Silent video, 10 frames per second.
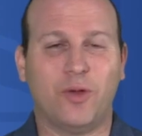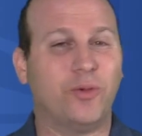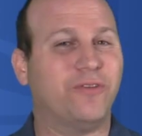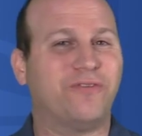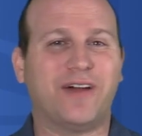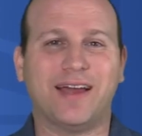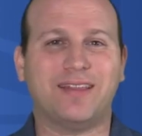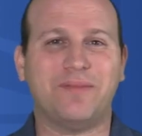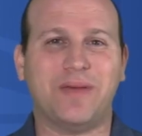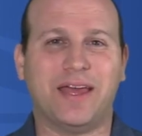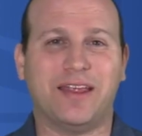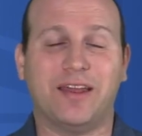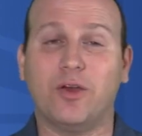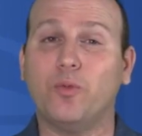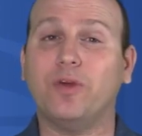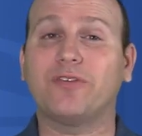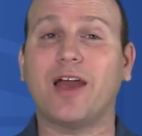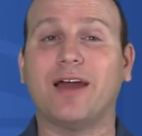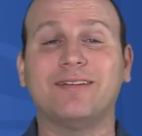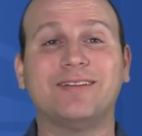We finally made it. We've
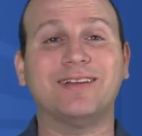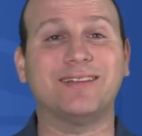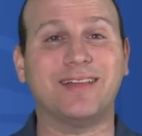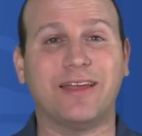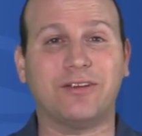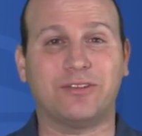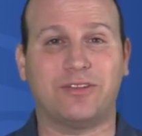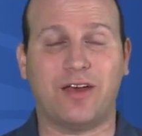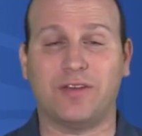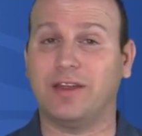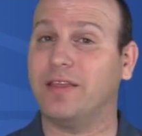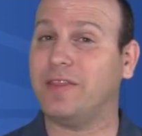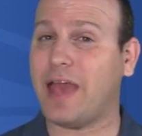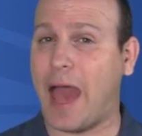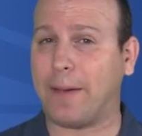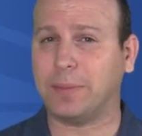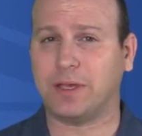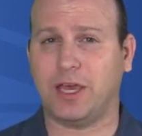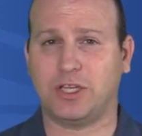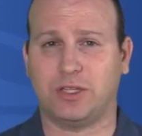gotten to layer 7, the
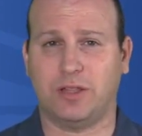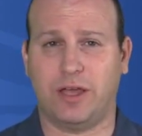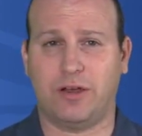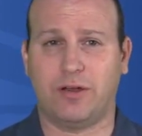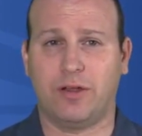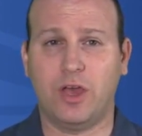application layer.